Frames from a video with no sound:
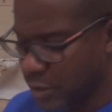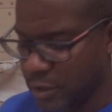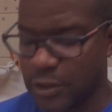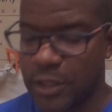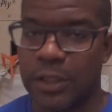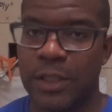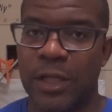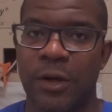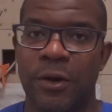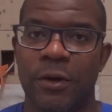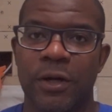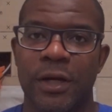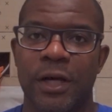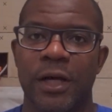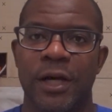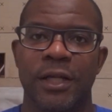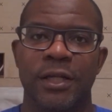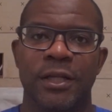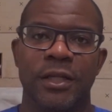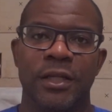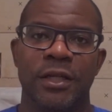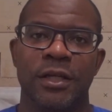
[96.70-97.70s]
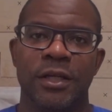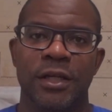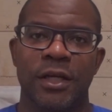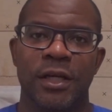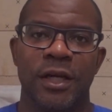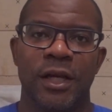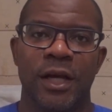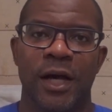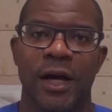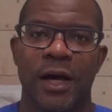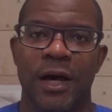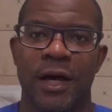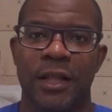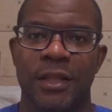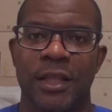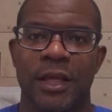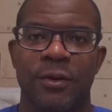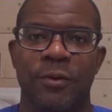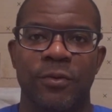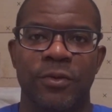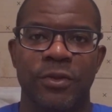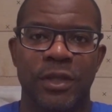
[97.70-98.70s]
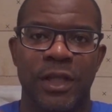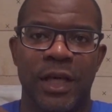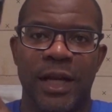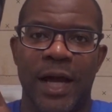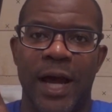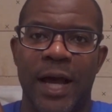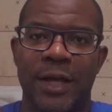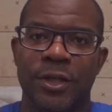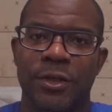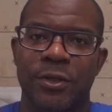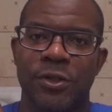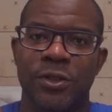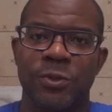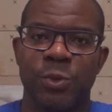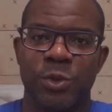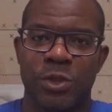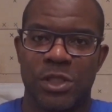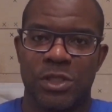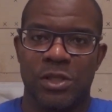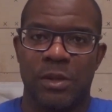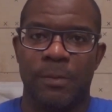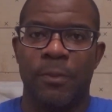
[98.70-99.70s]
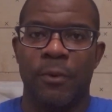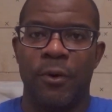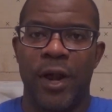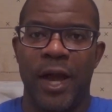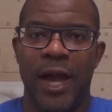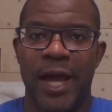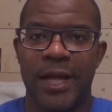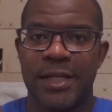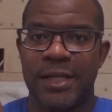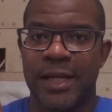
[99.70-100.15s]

the nail gun that I use, which is a brad